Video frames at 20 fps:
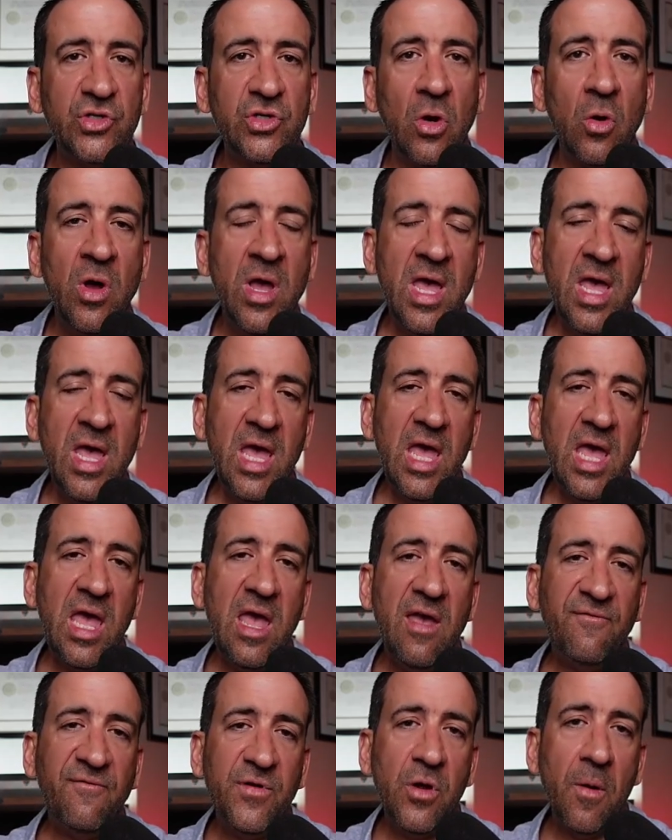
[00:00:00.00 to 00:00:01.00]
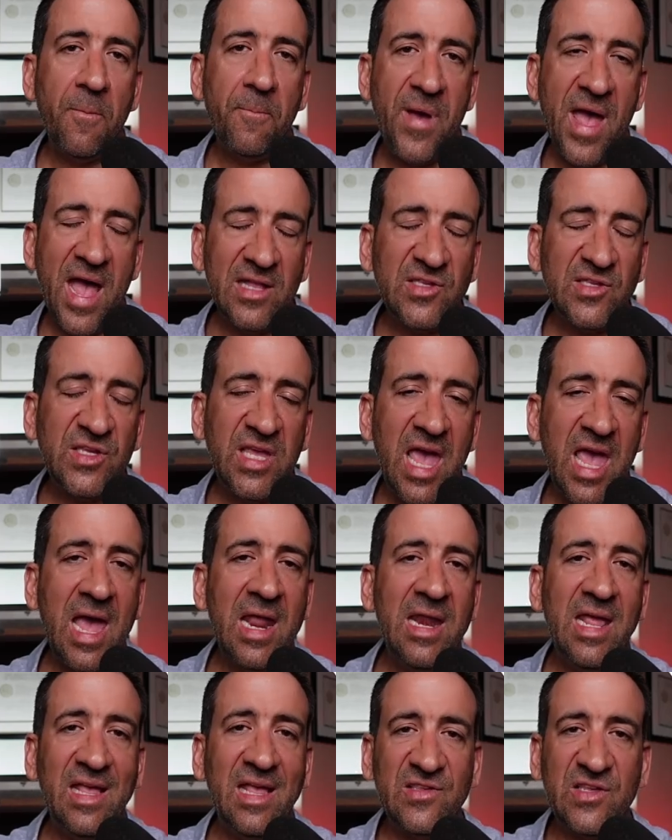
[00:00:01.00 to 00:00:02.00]
So if your PET
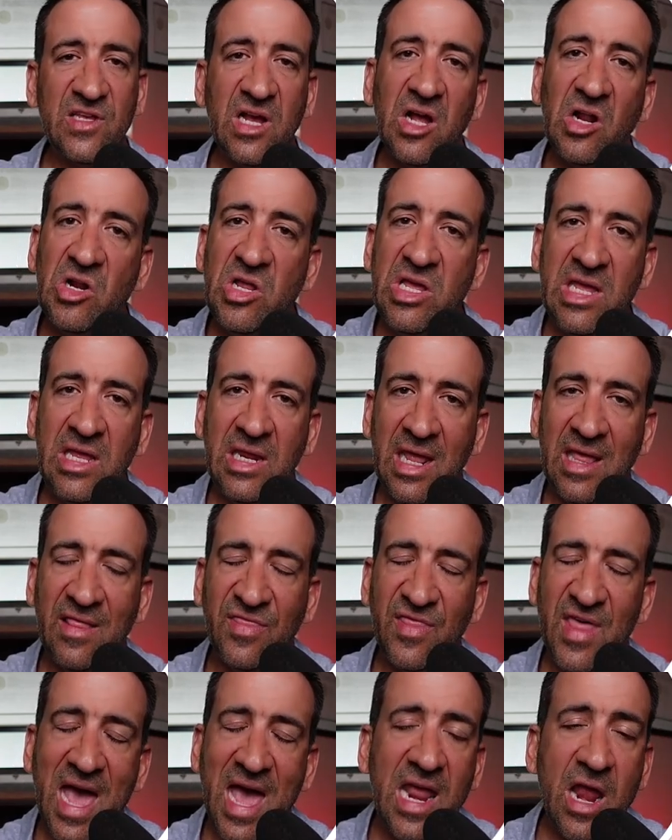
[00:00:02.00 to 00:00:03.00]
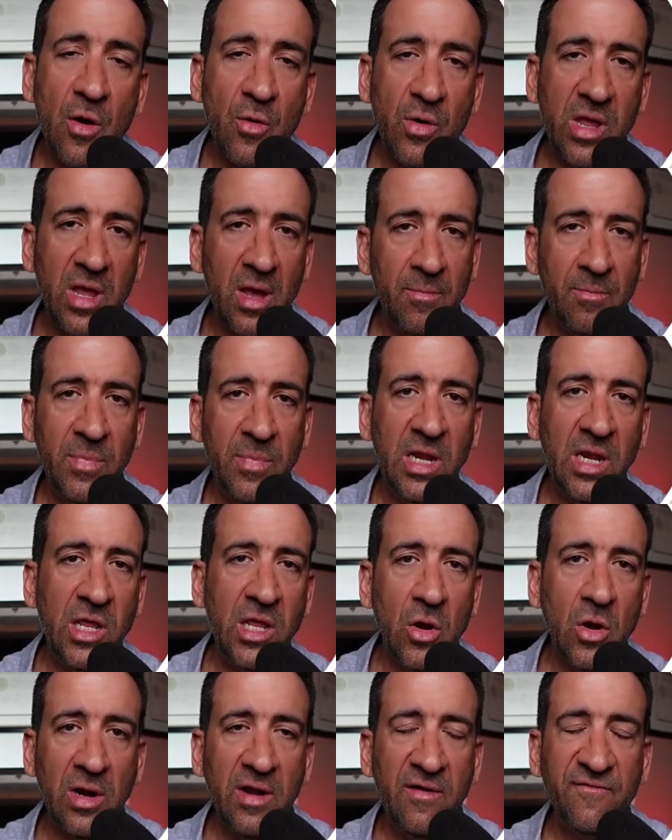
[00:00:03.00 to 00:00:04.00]
scan is clean in that area,
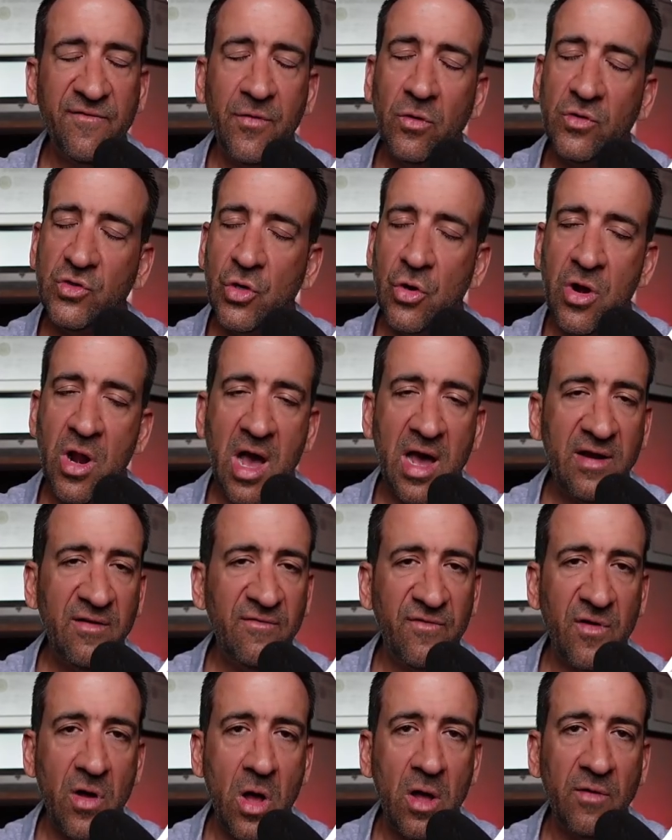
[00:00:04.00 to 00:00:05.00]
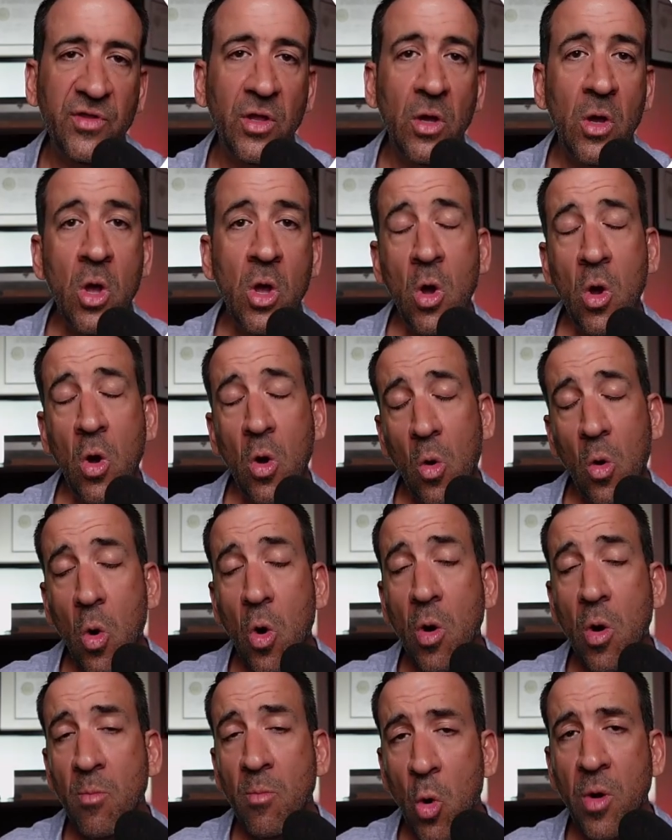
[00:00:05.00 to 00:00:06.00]
meaning your lymph nodes are not involved,
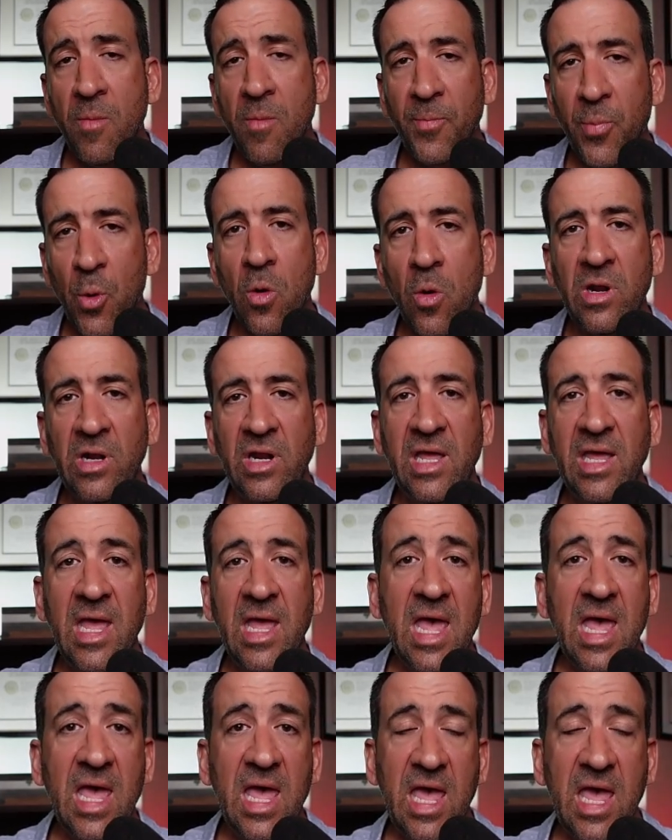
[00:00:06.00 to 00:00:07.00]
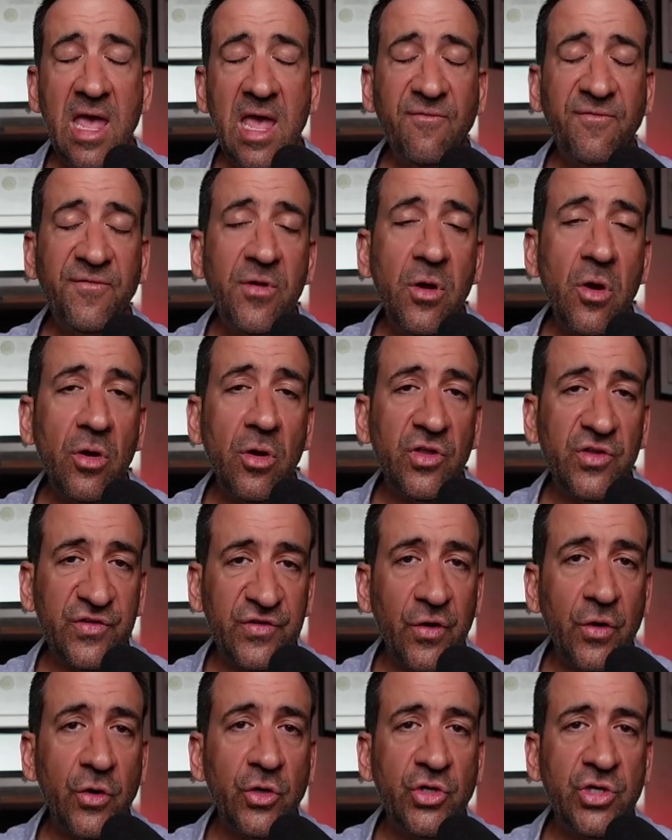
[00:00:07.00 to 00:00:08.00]
or more importantly, if your
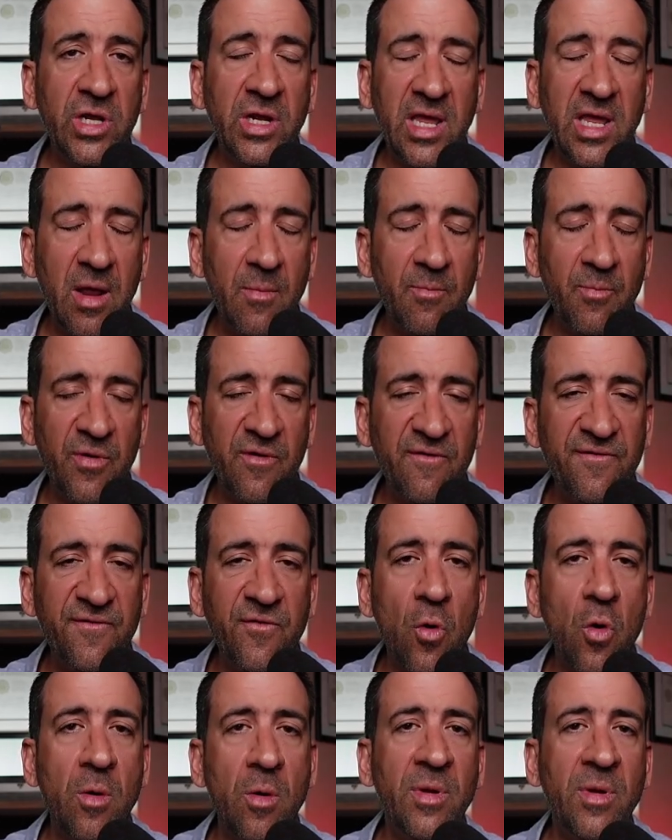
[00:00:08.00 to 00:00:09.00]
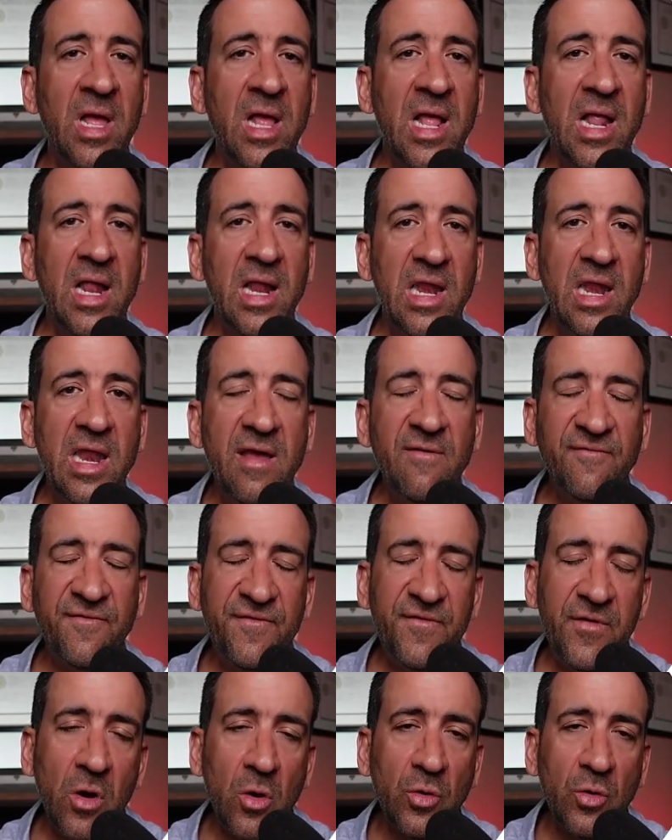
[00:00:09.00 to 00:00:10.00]
surgeon can perform
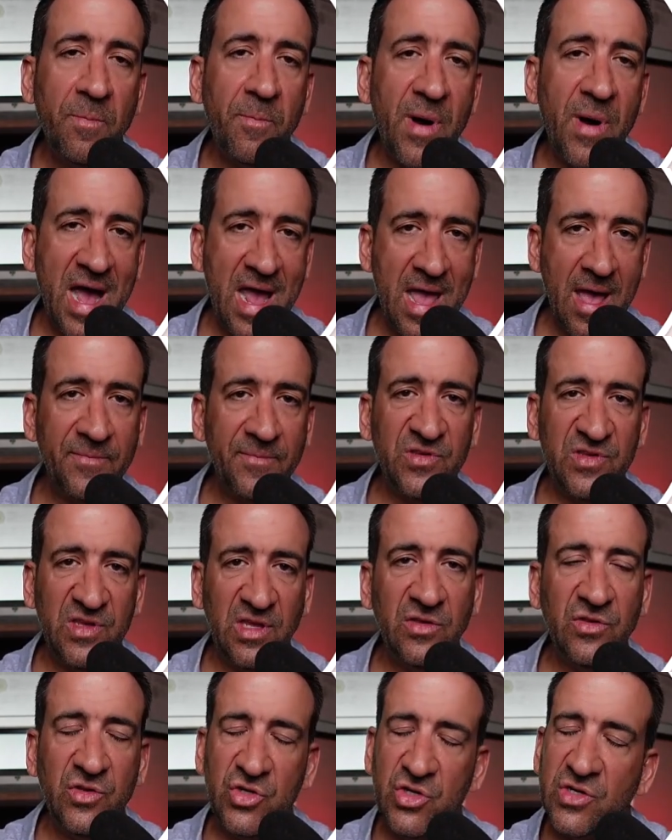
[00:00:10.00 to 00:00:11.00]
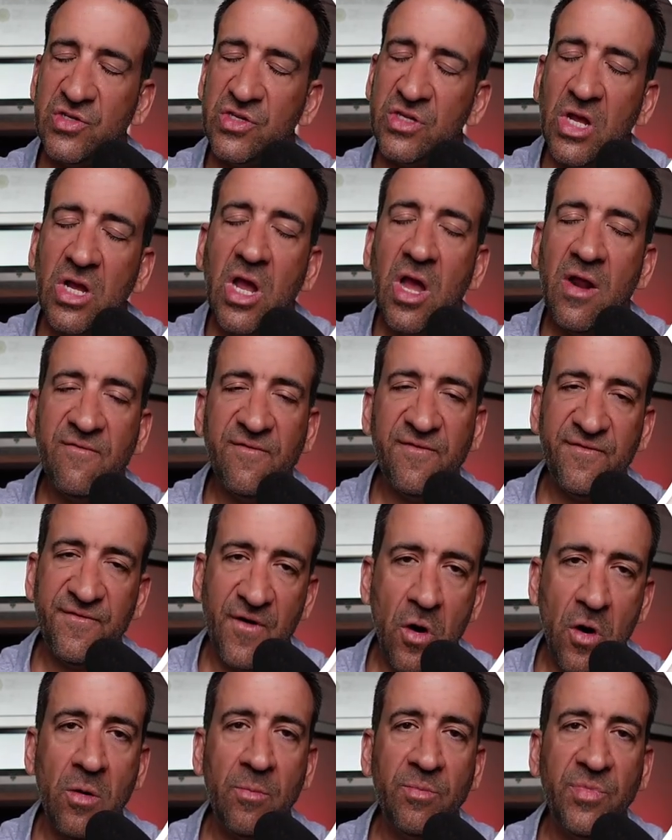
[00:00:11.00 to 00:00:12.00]
lymph node biopsies just to
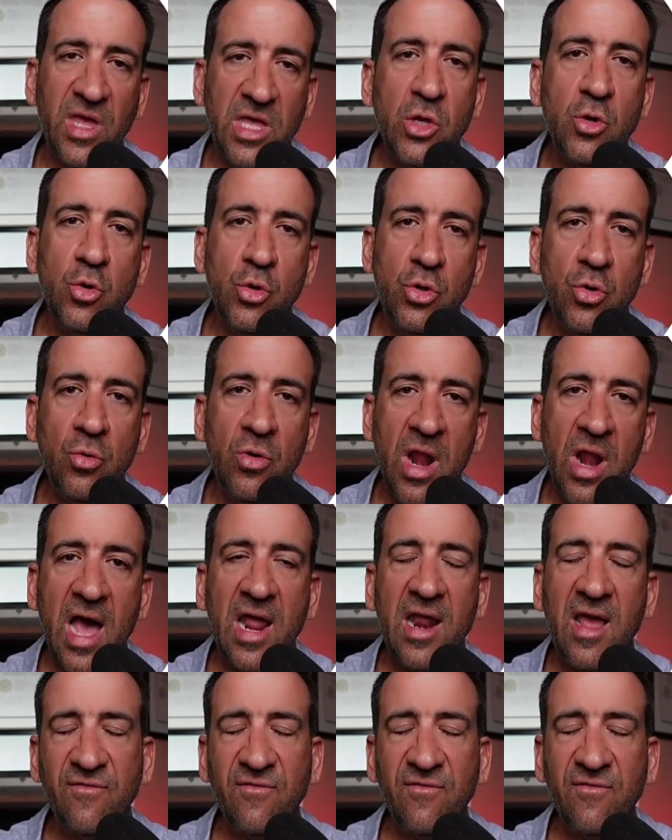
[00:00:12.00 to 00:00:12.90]
confirm that you do not